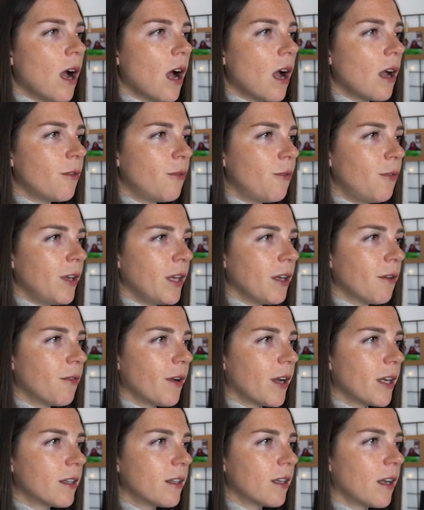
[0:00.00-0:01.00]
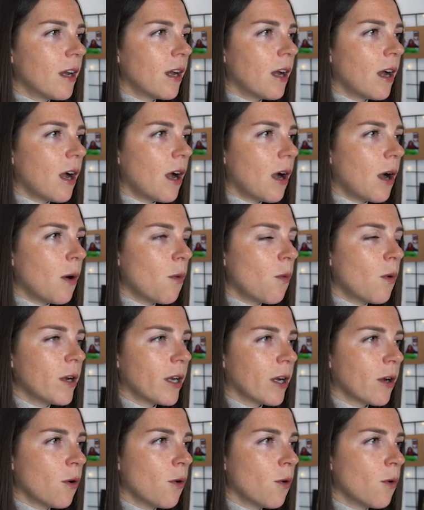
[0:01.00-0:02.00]
I think that uh, I want
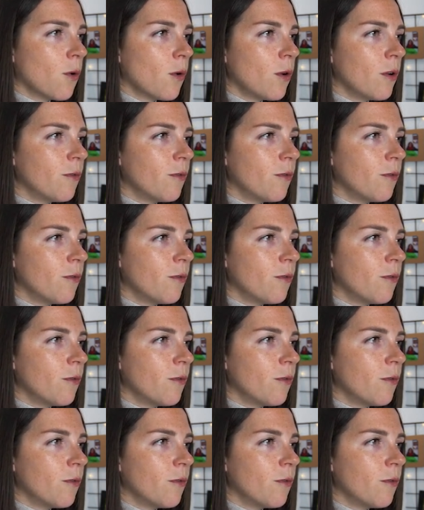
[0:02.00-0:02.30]
to call